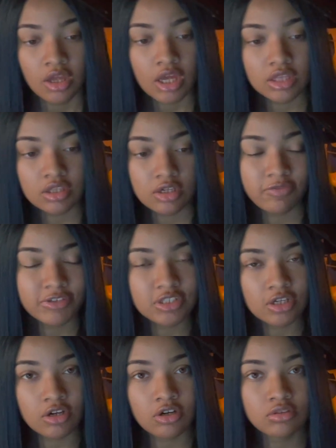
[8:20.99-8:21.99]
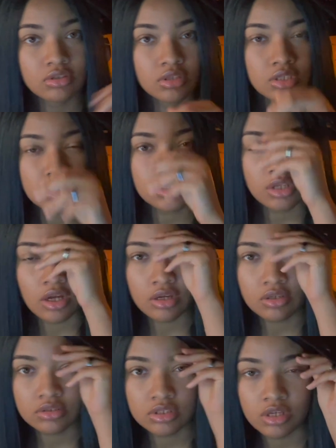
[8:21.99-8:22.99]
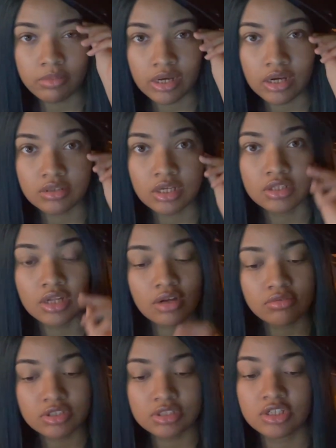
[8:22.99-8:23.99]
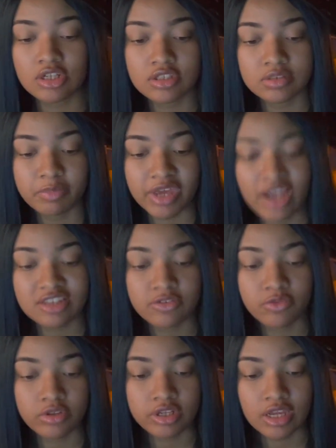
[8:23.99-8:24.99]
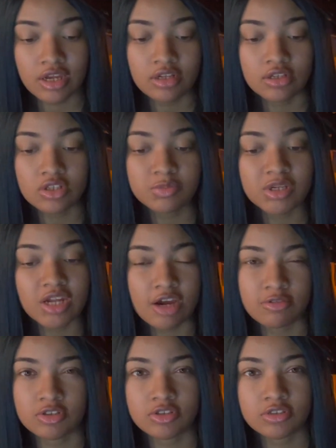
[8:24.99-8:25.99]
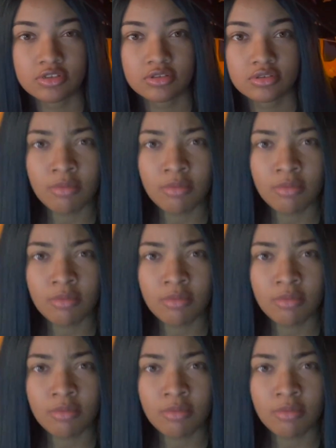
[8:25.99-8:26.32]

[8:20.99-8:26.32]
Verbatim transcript: And then if it's taking her this long to come out, like now these kids' bags are full of candy. It's been hours.